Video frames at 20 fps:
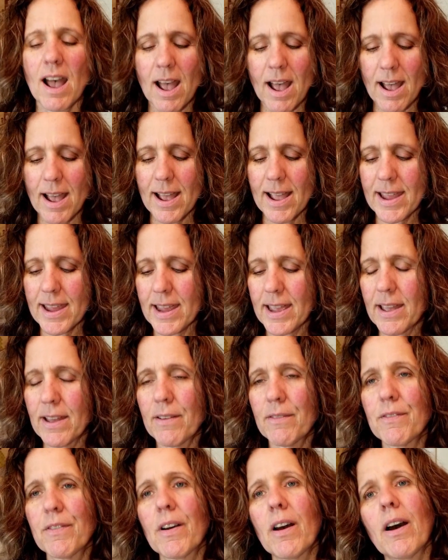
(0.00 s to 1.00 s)
I
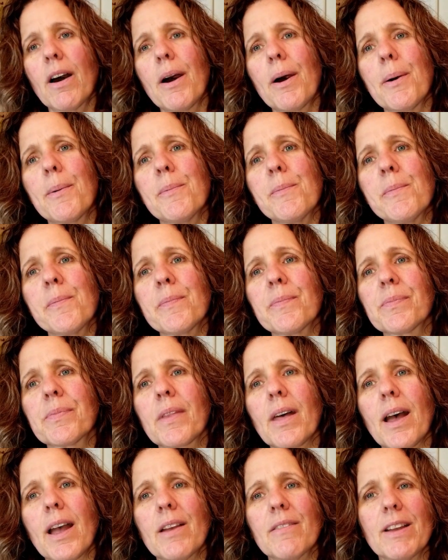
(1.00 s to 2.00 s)
have
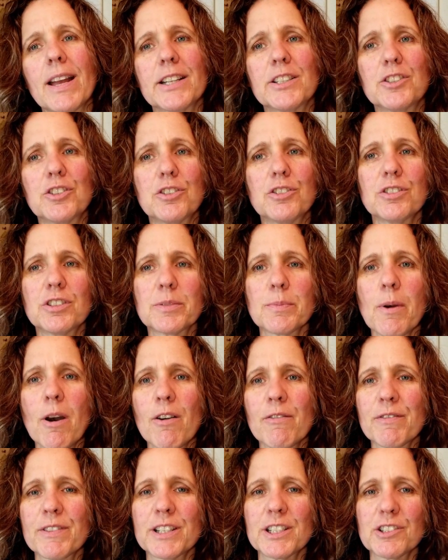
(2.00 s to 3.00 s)
I've had two
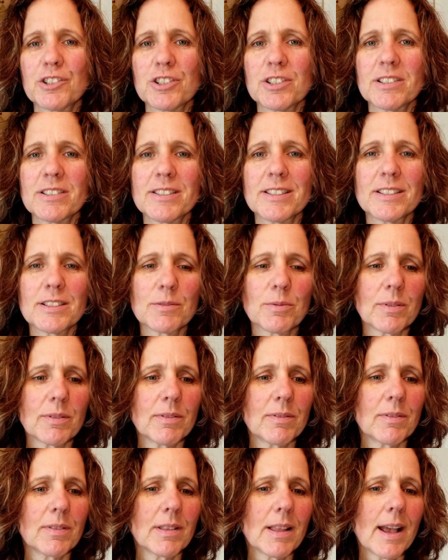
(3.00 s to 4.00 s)
small finishes this
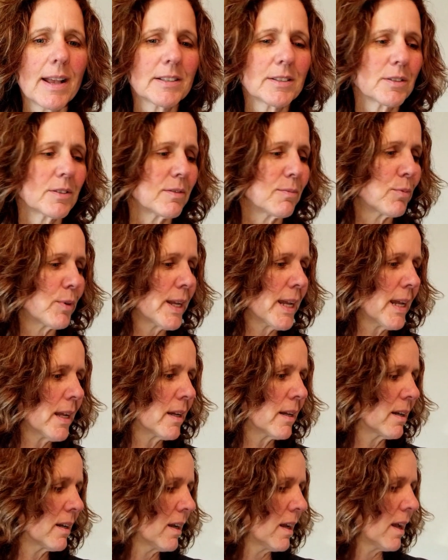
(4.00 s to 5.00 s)
last
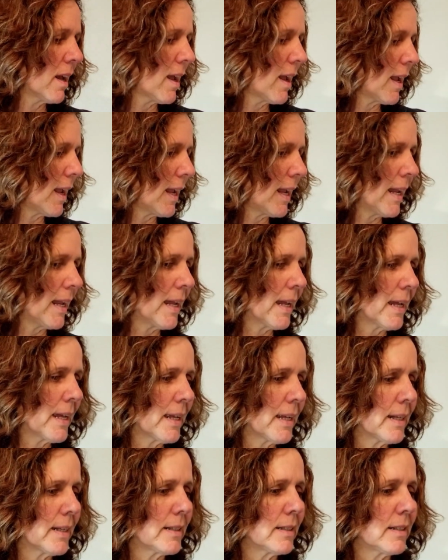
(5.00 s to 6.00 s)
week,
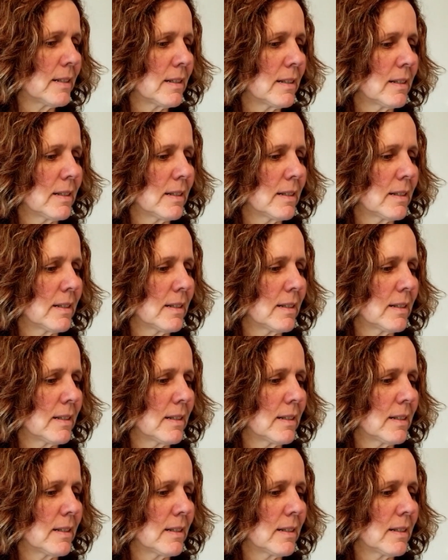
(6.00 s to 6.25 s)
and